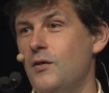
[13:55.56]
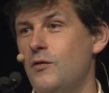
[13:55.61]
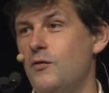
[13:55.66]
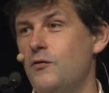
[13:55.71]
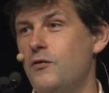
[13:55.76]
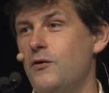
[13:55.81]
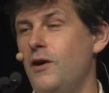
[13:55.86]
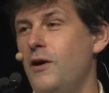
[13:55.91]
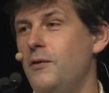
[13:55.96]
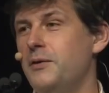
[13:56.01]

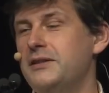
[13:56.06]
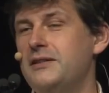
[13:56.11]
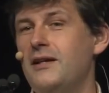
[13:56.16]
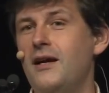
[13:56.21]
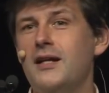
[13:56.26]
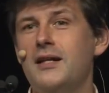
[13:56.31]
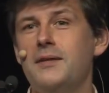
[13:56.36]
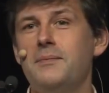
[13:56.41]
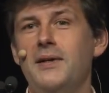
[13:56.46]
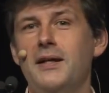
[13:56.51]
For all we
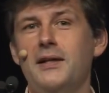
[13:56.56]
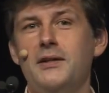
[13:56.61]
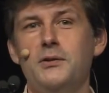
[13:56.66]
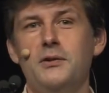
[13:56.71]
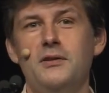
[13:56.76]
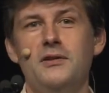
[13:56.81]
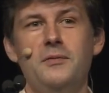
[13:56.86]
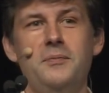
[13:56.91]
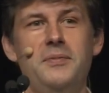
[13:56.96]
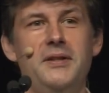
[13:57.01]
talk about
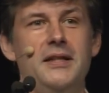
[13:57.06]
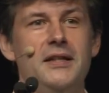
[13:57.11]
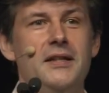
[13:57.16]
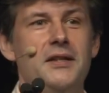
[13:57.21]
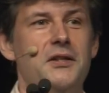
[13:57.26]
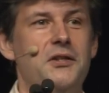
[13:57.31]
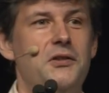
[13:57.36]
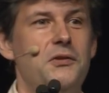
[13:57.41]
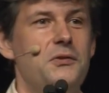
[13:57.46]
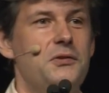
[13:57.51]
Google being a
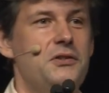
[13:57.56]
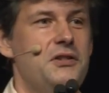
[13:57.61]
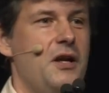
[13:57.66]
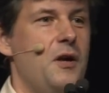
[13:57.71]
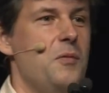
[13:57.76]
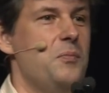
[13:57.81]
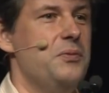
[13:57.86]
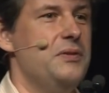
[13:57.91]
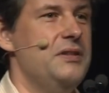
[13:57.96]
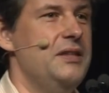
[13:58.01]
huge
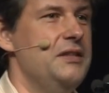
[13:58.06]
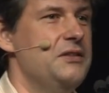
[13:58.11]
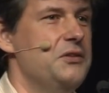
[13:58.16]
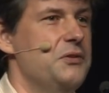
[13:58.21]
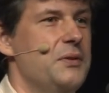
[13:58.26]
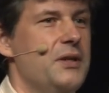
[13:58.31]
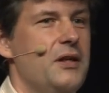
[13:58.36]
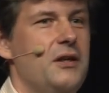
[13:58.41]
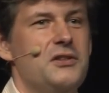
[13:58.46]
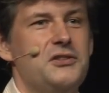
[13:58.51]
company and
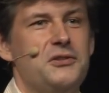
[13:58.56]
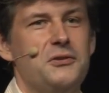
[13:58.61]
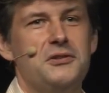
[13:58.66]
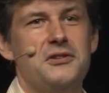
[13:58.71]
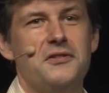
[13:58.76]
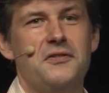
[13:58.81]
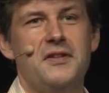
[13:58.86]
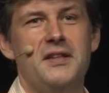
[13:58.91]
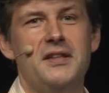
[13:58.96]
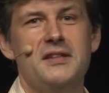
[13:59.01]
doing all
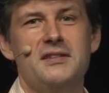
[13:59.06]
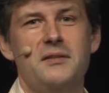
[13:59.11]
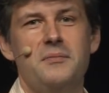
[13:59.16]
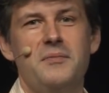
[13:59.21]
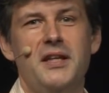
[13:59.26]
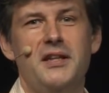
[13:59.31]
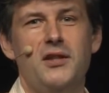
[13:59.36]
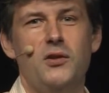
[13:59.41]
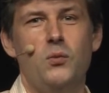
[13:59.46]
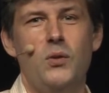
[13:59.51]
sorts of things that
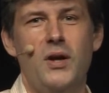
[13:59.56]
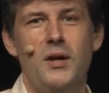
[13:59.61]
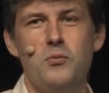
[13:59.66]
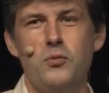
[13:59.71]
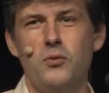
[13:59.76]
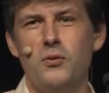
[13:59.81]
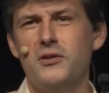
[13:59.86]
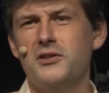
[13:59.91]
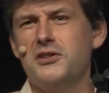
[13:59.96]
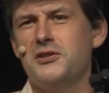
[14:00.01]
make the web
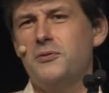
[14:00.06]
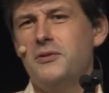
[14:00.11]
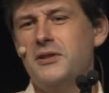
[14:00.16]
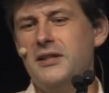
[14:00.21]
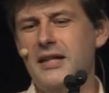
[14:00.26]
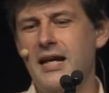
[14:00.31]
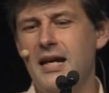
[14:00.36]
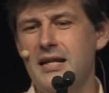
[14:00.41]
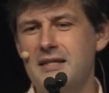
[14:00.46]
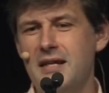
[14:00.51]
worse,
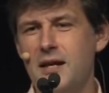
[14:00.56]
running ad